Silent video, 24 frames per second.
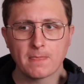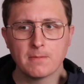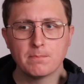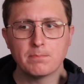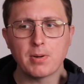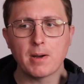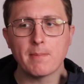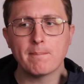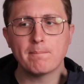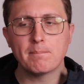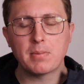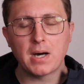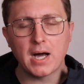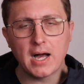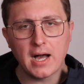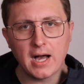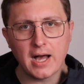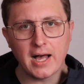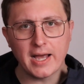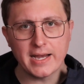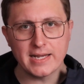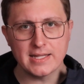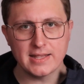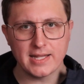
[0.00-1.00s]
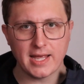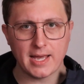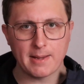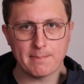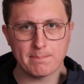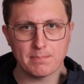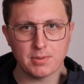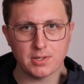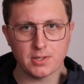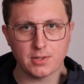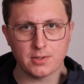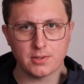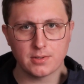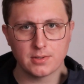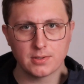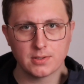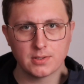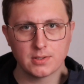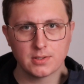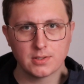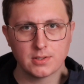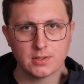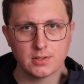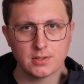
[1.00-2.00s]
But behind that bill,
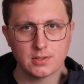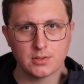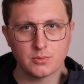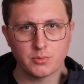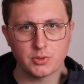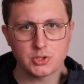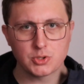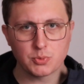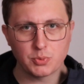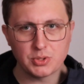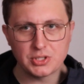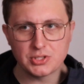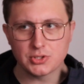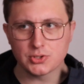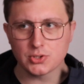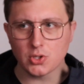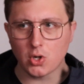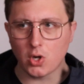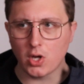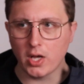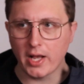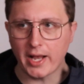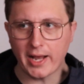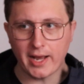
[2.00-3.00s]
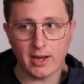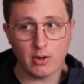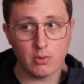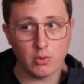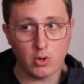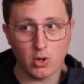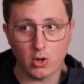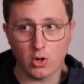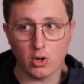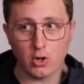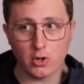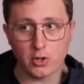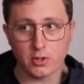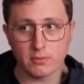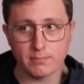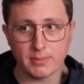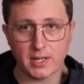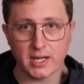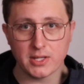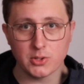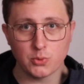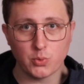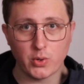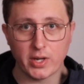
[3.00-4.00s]
which we saw how hard,
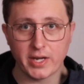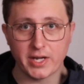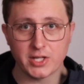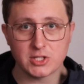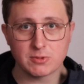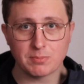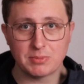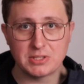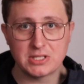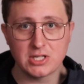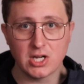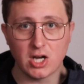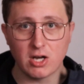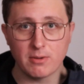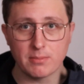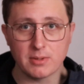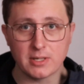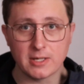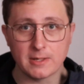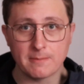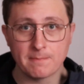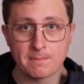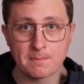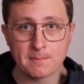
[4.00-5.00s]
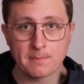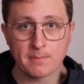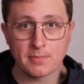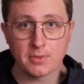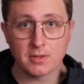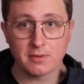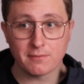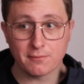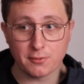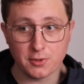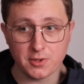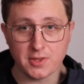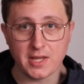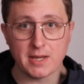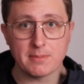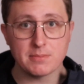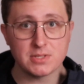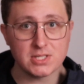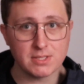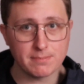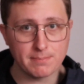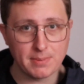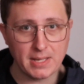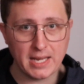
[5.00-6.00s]
by the way, it's becoming for them
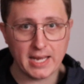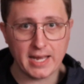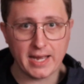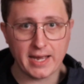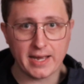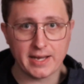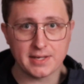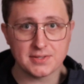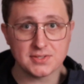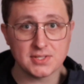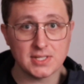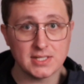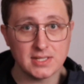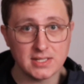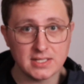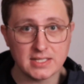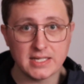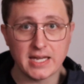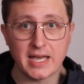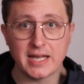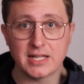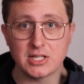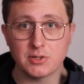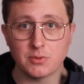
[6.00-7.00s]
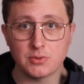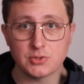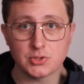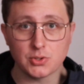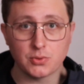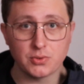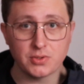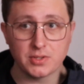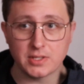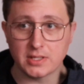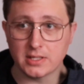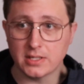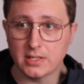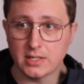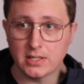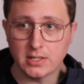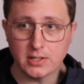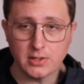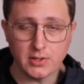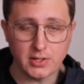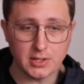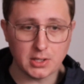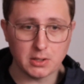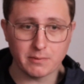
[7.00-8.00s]
to pass. In the end, it was only
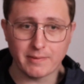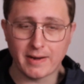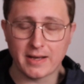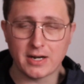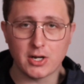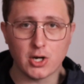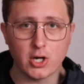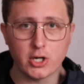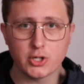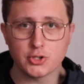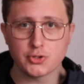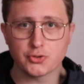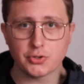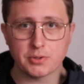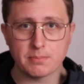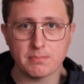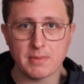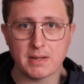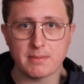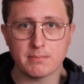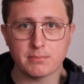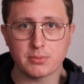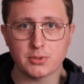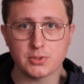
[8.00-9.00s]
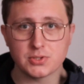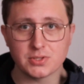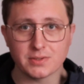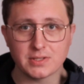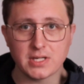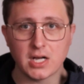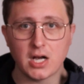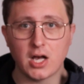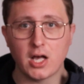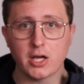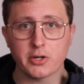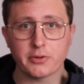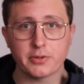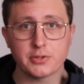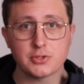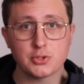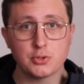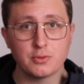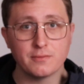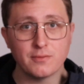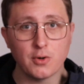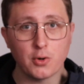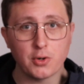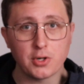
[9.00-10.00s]
like around 100 members of Congress
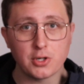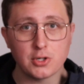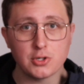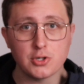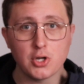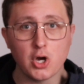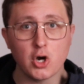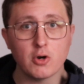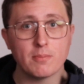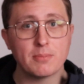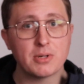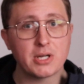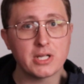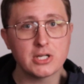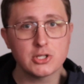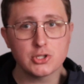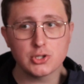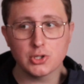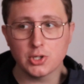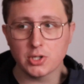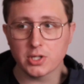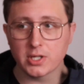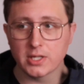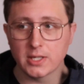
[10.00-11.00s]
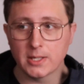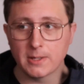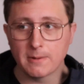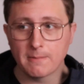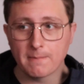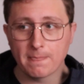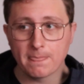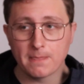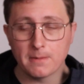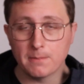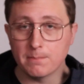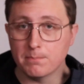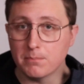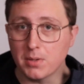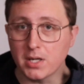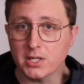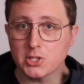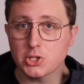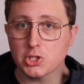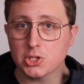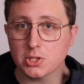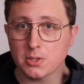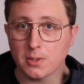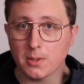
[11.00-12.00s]
who voted no, but it took
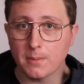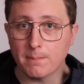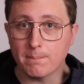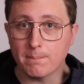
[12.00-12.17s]
much